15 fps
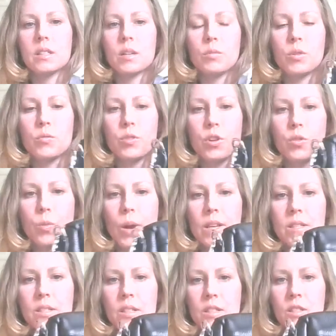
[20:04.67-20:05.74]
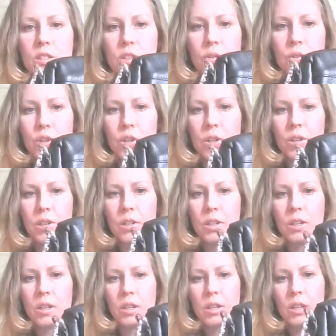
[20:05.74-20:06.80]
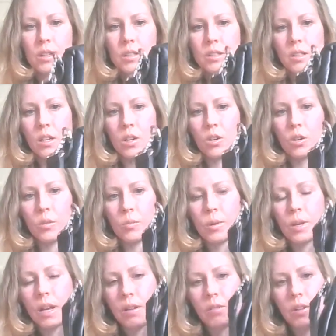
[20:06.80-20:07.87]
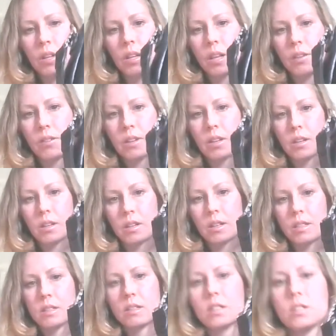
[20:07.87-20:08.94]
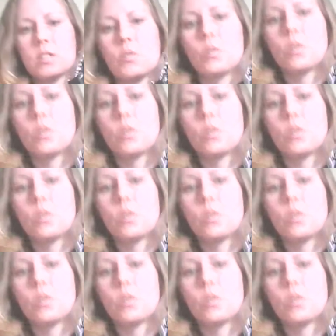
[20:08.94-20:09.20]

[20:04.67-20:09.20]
someone requests it sooner. So, but I really love it. It's just so